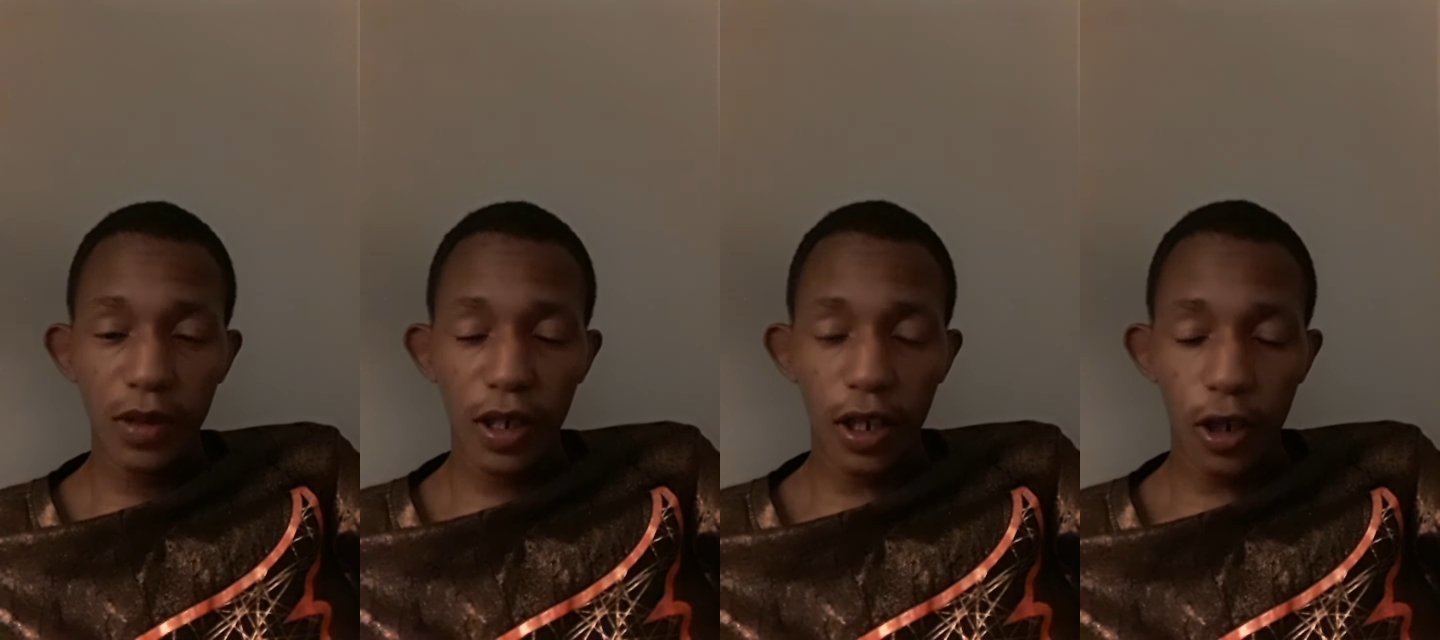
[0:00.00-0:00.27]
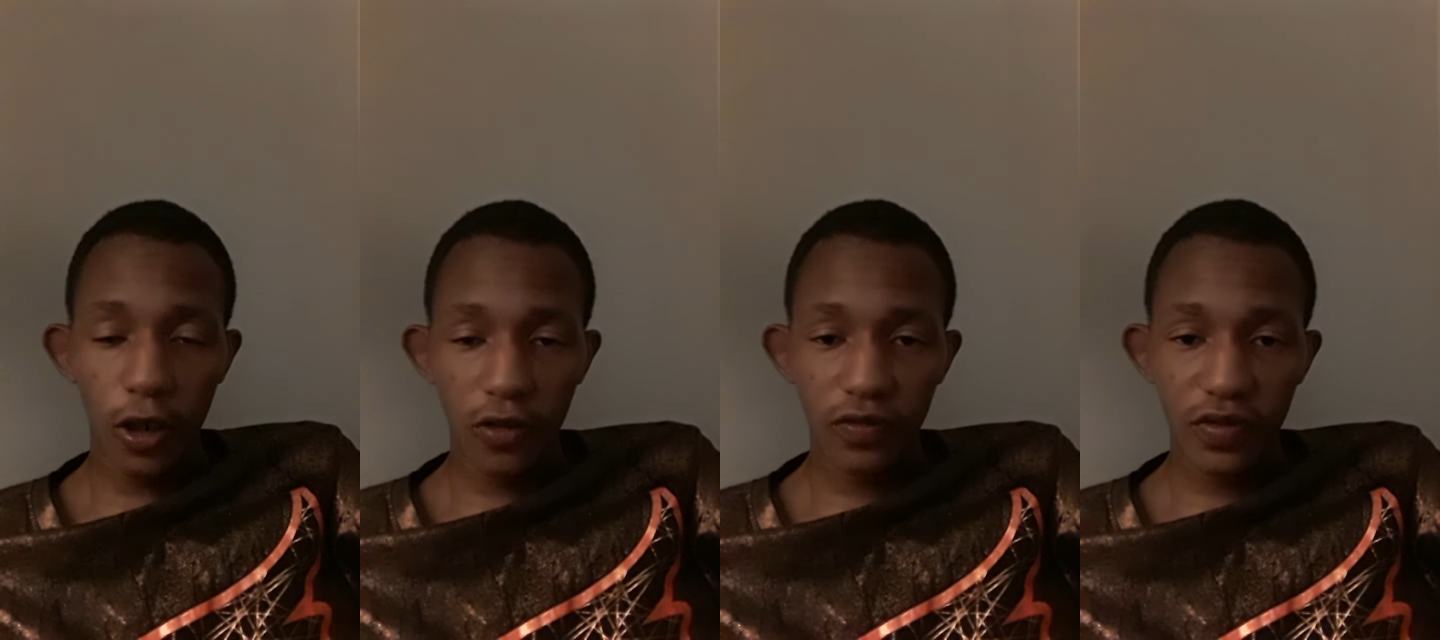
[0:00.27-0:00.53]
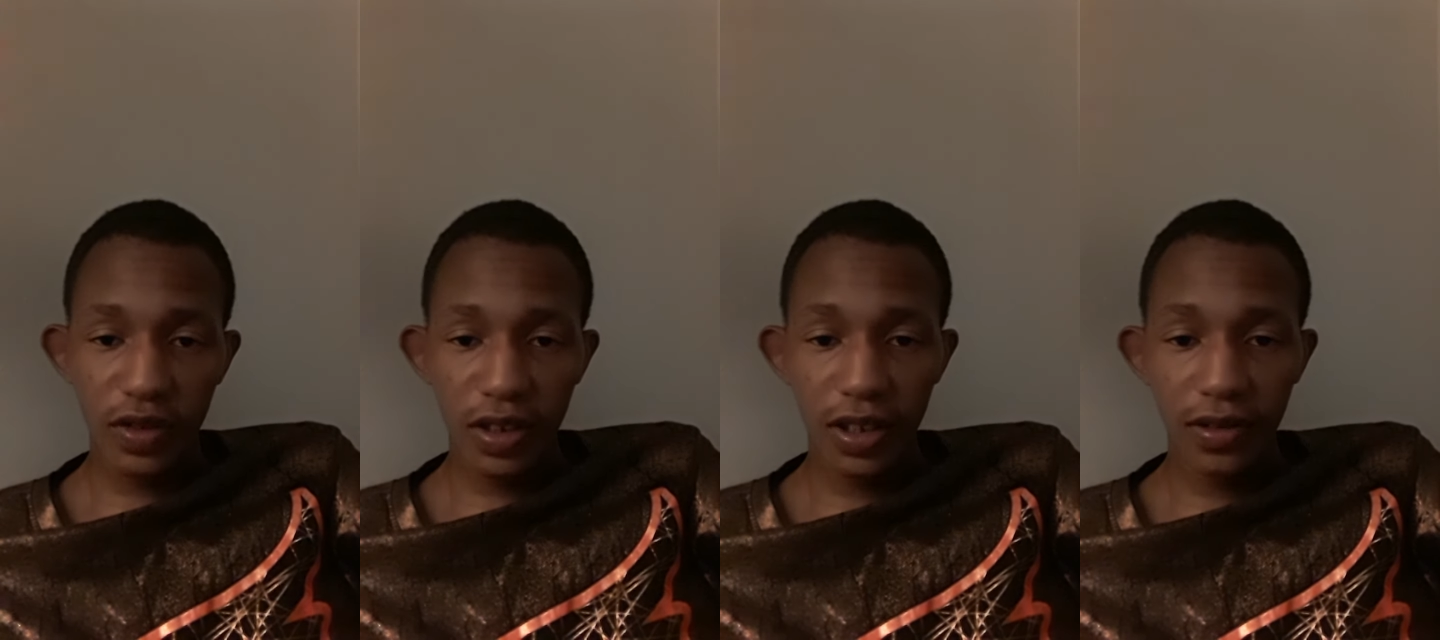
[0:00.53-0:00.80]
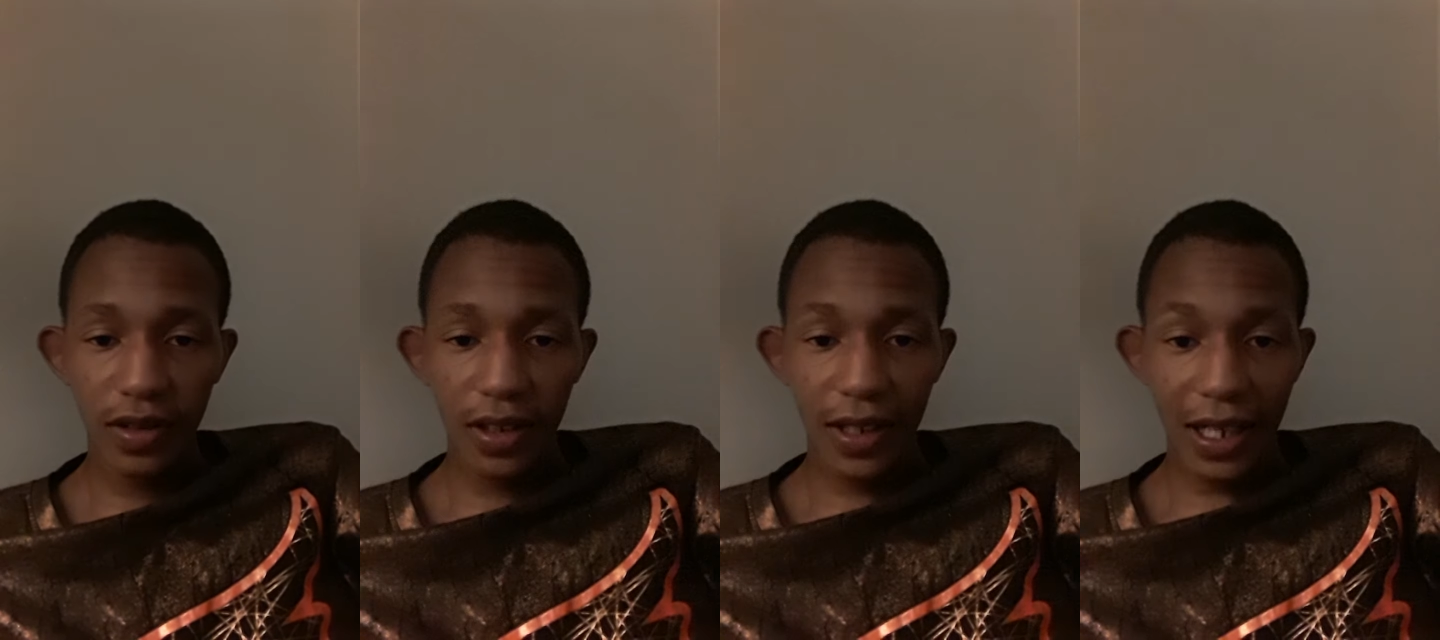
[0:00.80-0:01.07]
Hopefully,
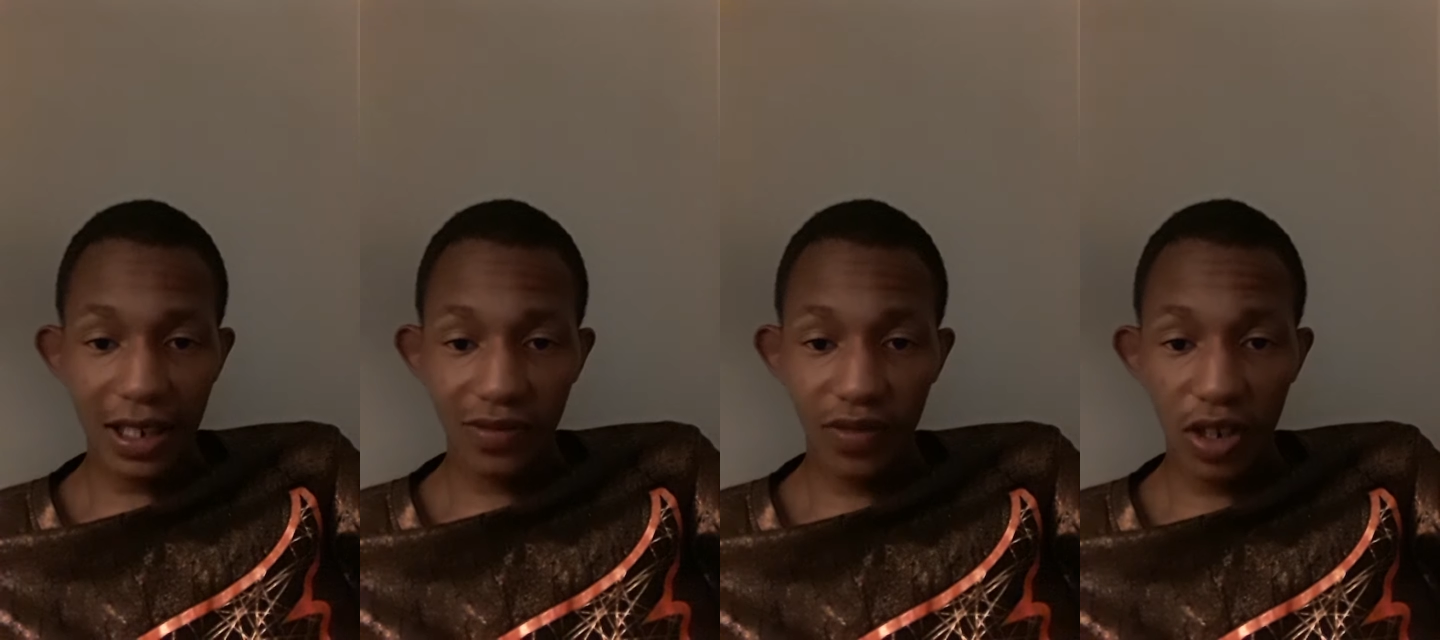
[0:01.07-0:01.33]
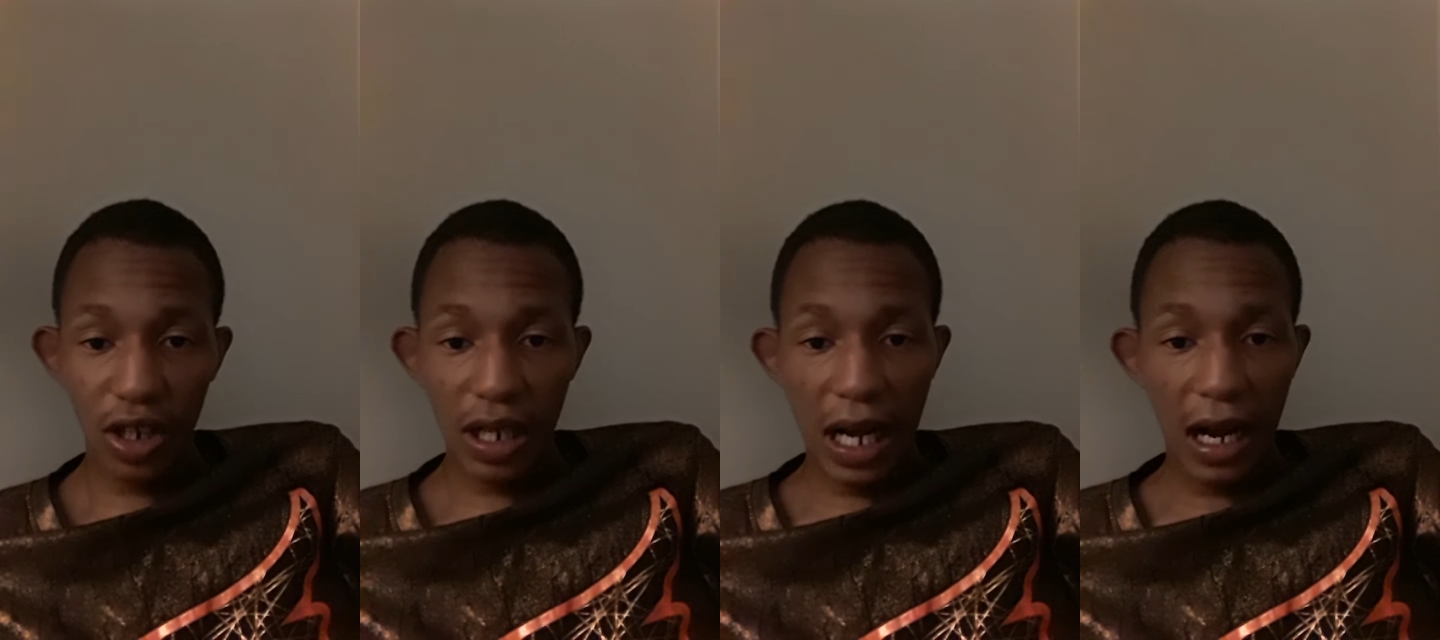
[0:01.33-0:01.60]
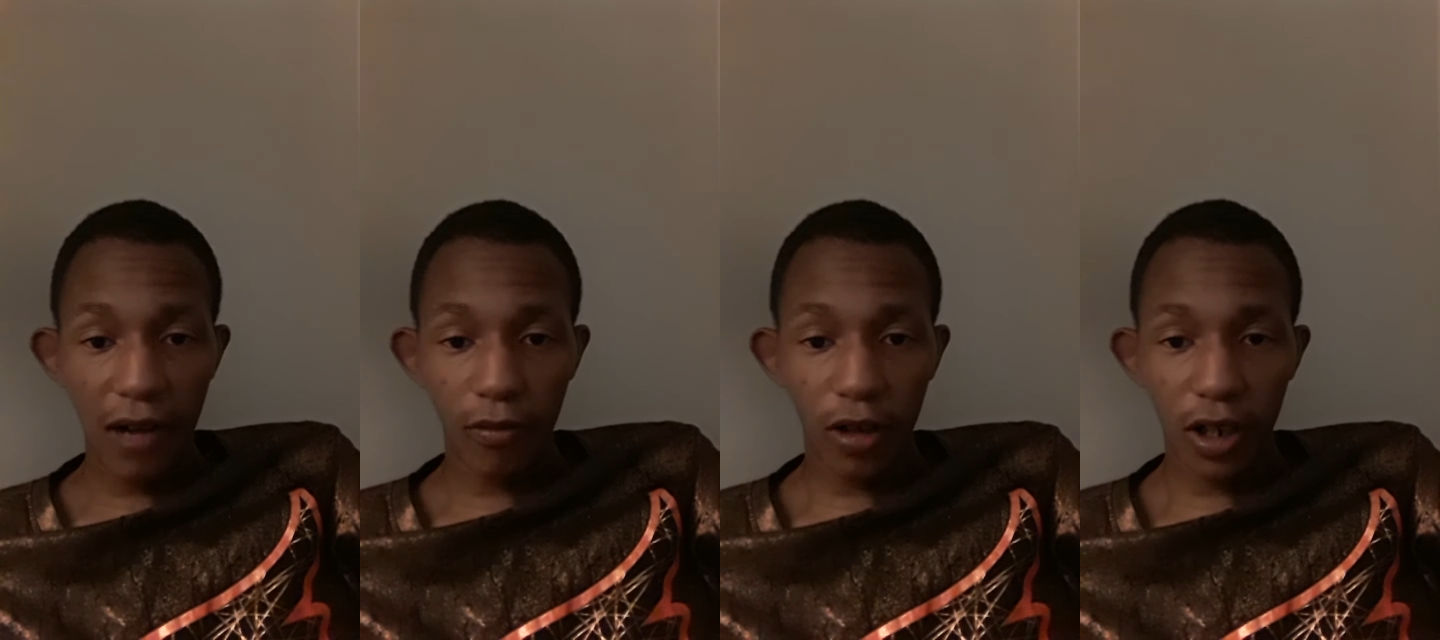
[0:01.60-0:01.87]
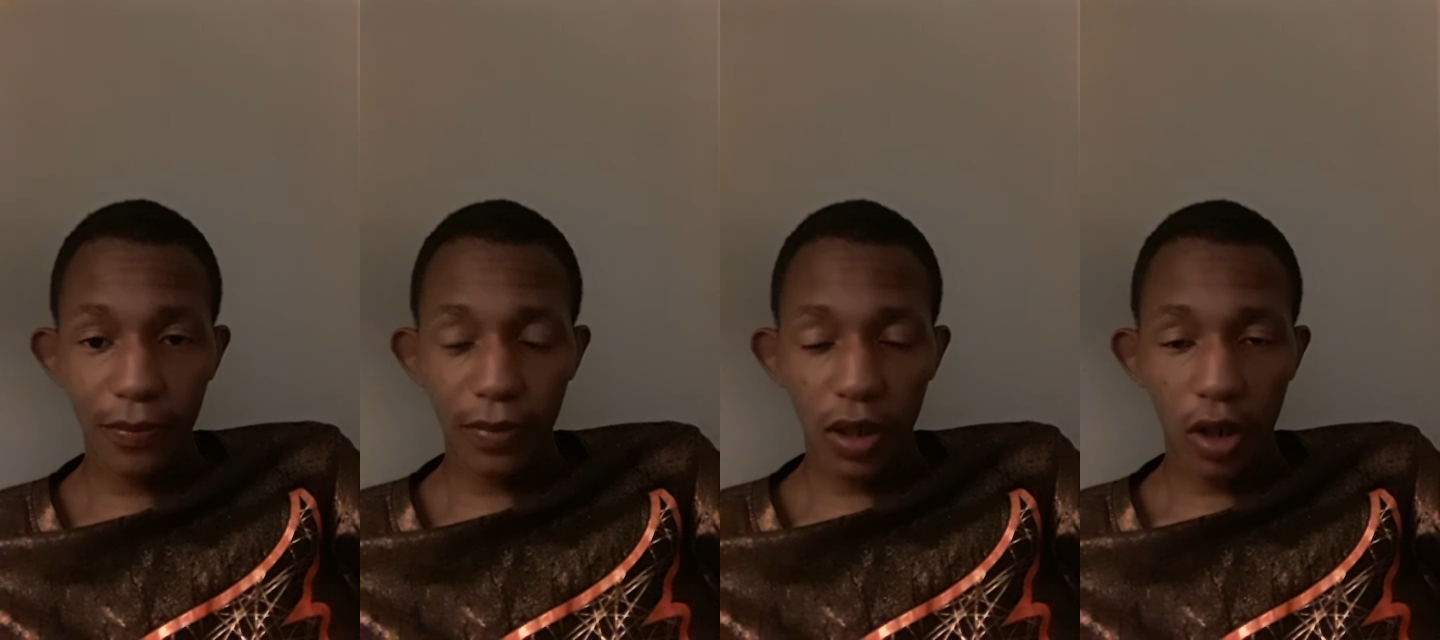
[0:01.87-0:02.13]
the next video I will
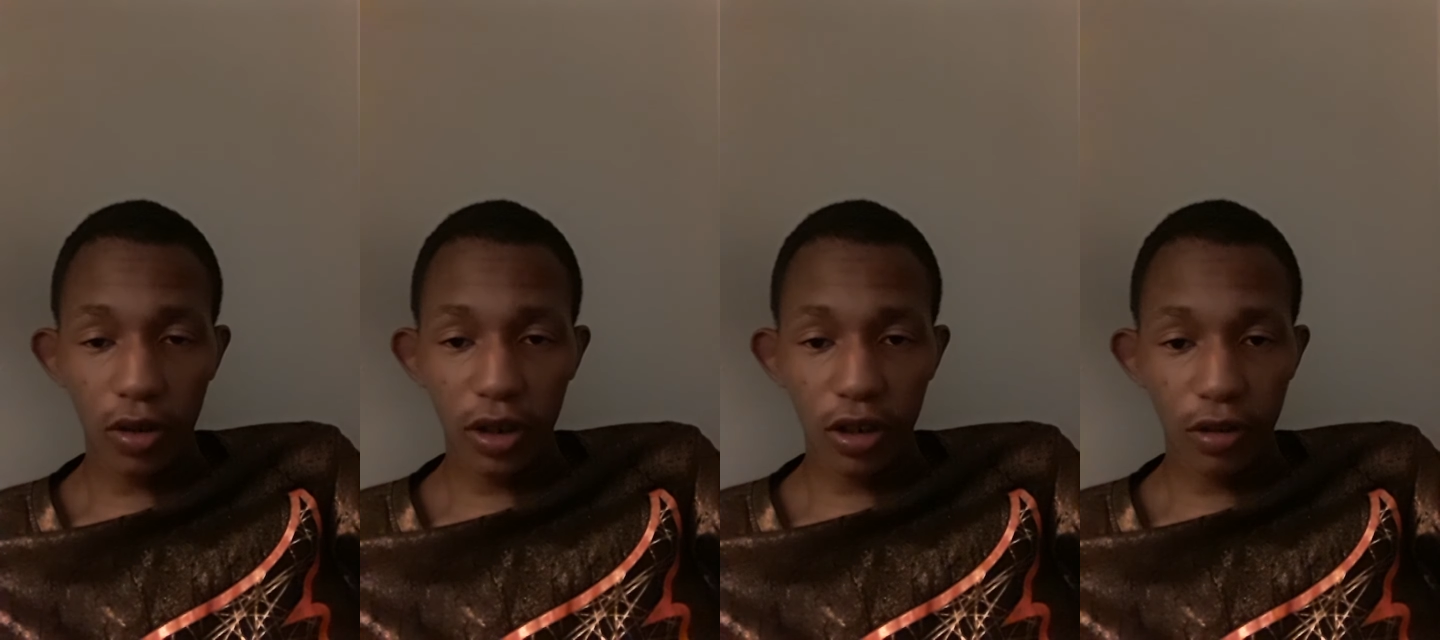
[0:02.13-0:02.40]
upload,